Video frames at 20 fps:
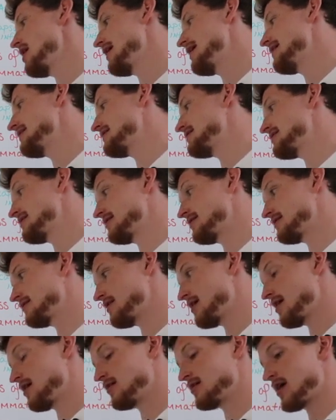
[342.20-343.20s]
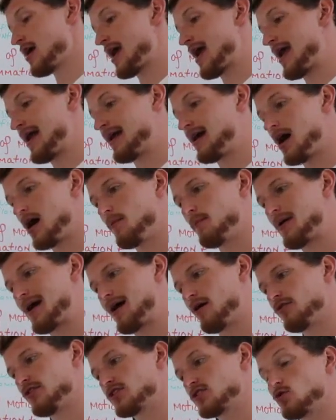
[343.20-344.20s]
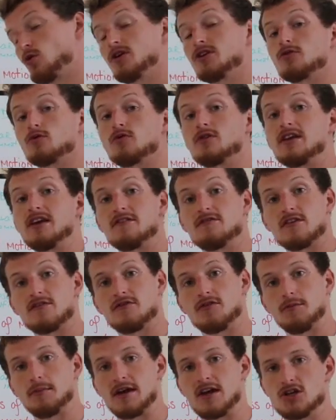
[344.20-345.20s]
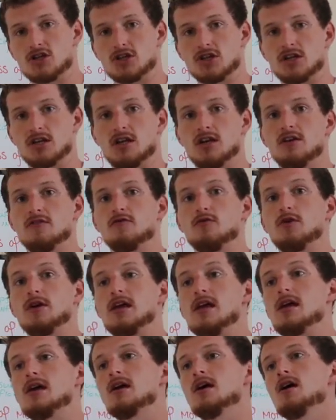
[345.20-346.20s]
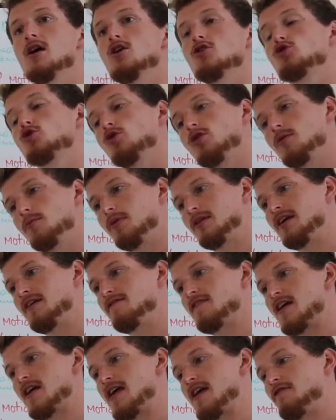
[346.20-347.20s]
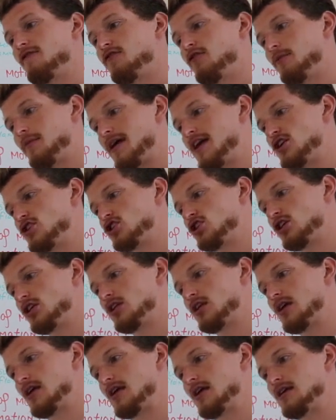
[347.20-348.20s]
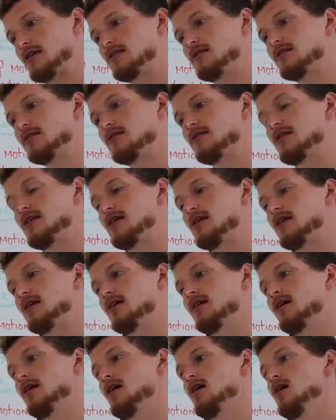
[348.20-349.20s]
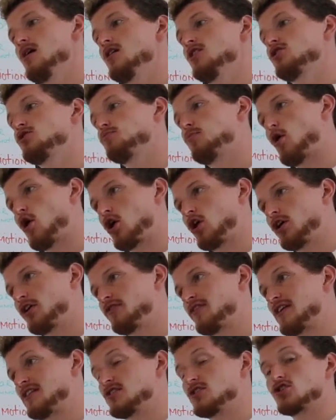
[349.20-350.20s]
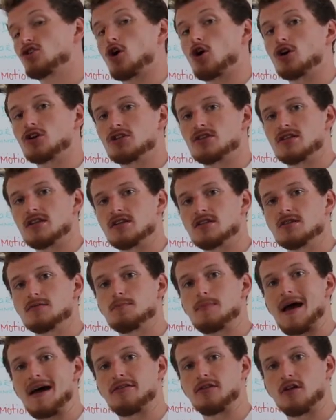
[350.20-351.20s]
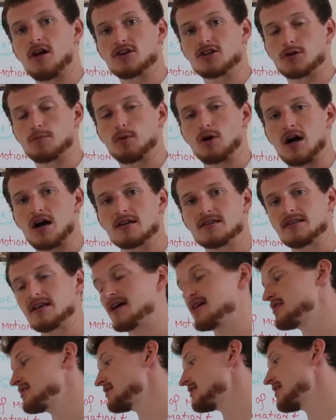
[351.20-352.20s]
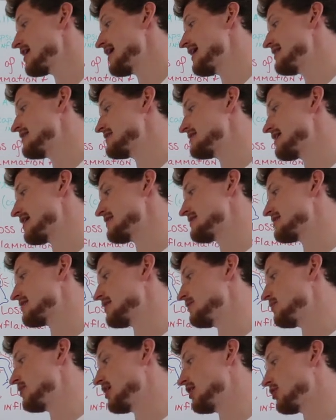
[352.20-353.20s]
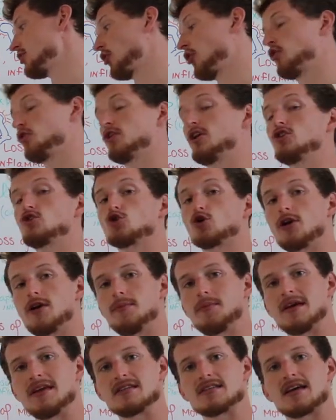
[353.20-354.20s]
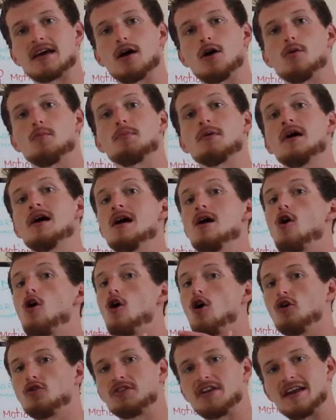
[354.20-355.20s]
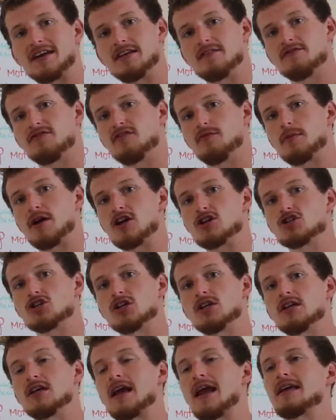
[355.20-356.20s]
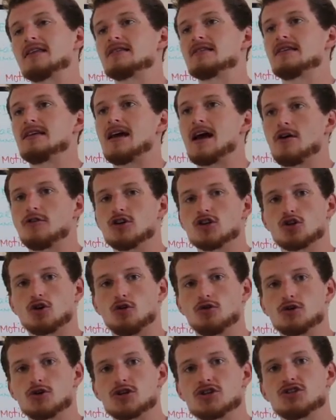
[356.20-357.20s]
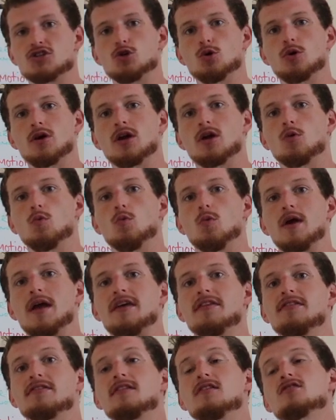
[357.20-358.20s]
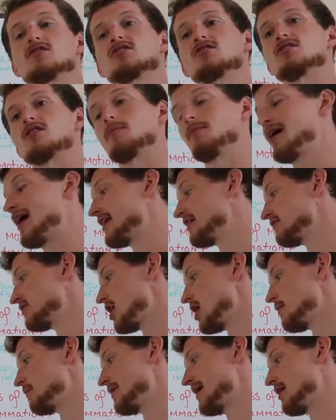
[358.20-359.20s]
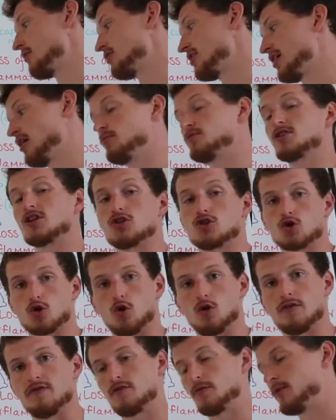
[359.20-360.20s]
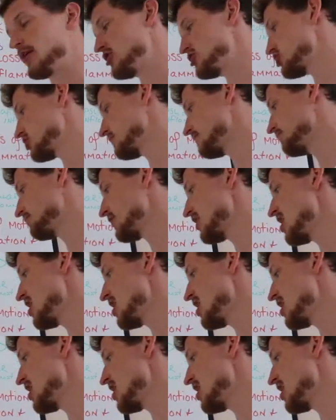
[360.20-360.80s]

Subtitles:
is a compound that's going to relieve inflammation. And if we truly believe that inflammation is the spark that starts this pathologic process, NSAIDs can be an early treatment to help halt that inflammation and see how the shoulder is doing with some kind of compound that helps control inflammation.